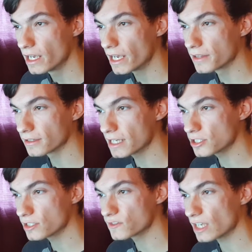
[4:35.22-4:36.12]
In The
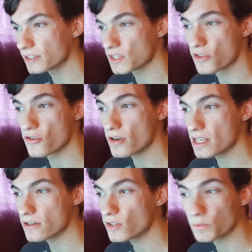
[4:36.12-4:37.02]
Legend of Zelda's 30
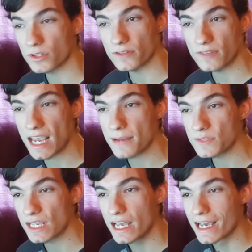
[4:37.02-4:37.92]
years worth of
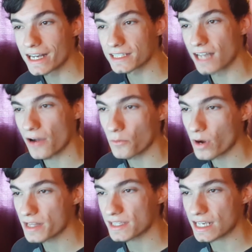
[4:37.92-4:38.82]
games, it has not
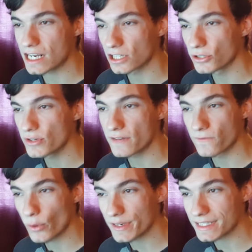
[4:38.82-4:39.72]
once included
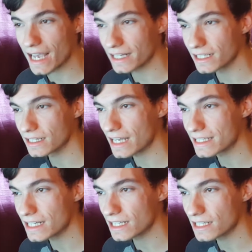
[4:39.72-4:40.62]
voice acting that
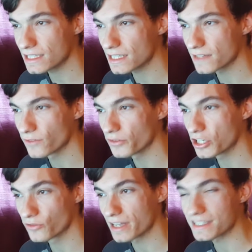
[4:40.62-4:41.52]
didn't consist of only
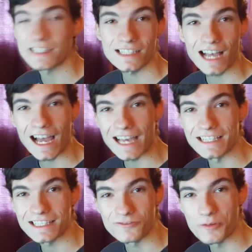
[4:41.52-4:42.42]
grunts and
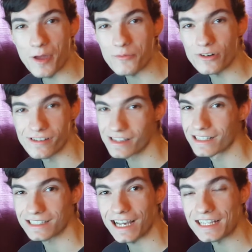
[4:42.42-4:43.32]
sighs. Remember
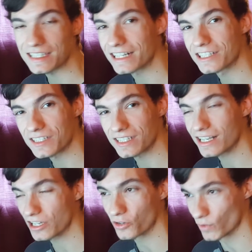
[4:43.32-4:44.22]
the sighs that I just
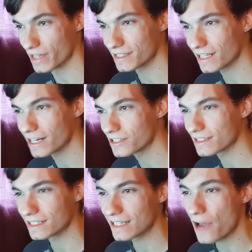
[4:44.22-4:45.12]
did and the grunts that I
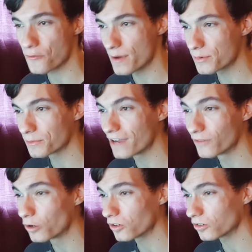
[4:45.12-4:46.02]
just did that ripped my
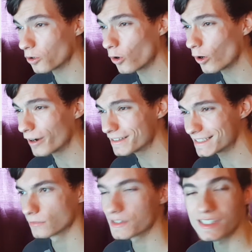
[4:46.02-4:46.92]
vocal
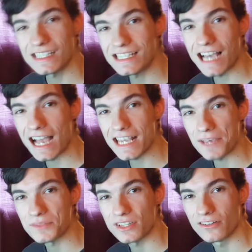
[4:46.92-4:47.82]
cords? The CDI
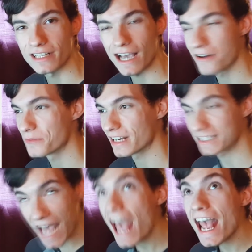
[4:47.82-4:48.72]
games don't count
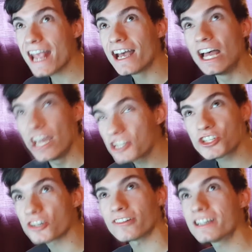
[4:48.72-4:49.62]
because, hey, it
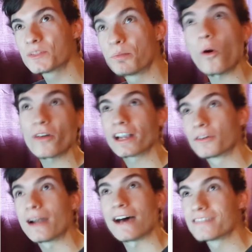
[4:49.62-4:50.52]
sure is boring
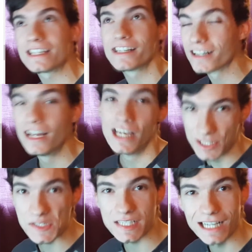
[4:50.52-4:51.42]
around here.
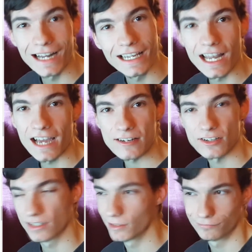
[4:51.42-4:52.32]
Doesn't cut it,
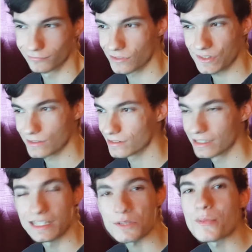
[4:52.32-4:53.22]
actually.
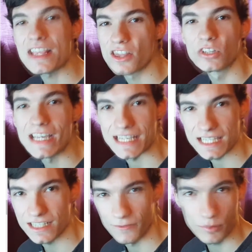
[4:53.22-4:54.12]
Just doesn't make the
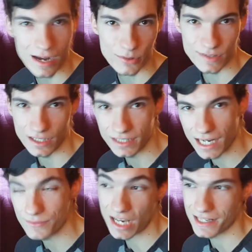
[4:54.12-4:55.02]
list of proper Zelda
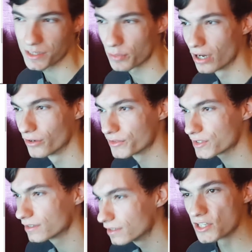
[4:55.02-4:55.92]
games, I
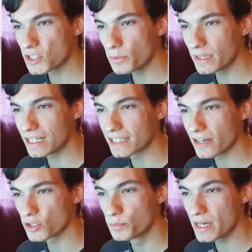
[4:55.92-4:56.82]
suppose. This could be
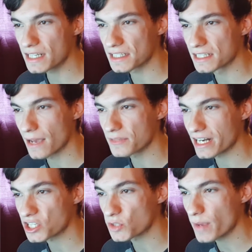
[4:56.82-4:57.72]
Nintendo's biggest attempt
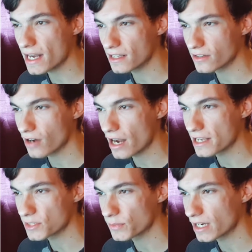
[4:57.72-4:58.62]
at expanding their
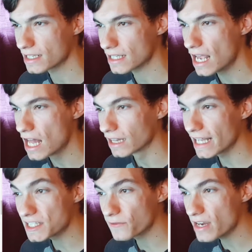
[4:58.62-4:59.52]
audience because,
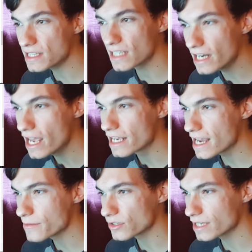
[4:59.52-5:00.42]
let's face it,
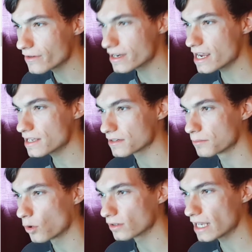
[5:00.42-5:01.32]
gamers nowadays are
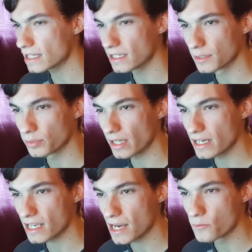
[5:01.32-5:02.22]
more likely to
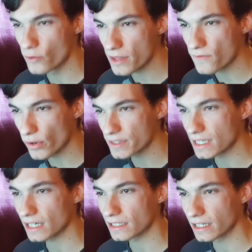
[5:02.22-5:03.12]
play a game with voice
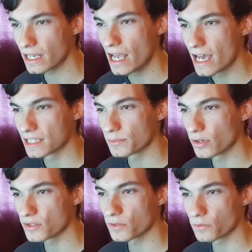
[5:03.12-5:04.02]
acting as opposed